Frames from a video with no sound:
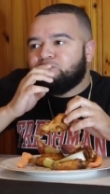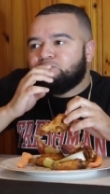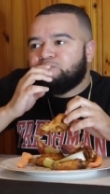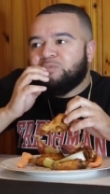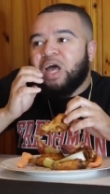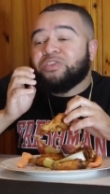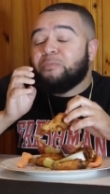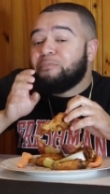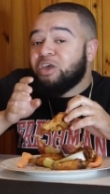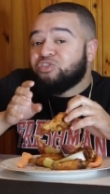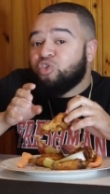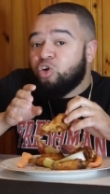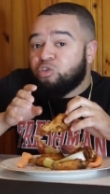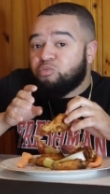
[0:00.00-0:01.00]
Not the
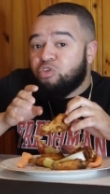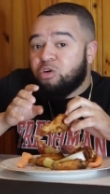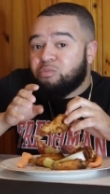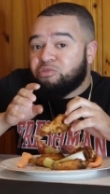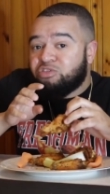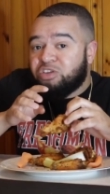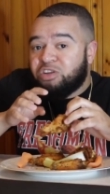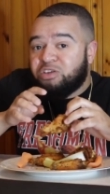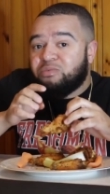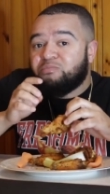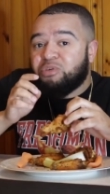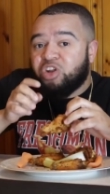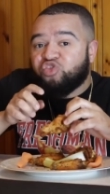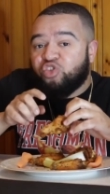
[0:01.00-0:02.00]
best garlic parm in the city,
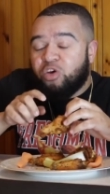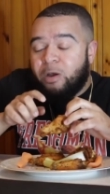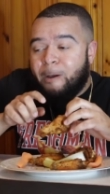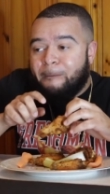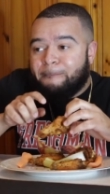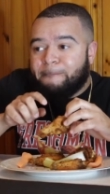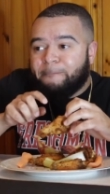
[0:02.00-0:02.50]
but it's good.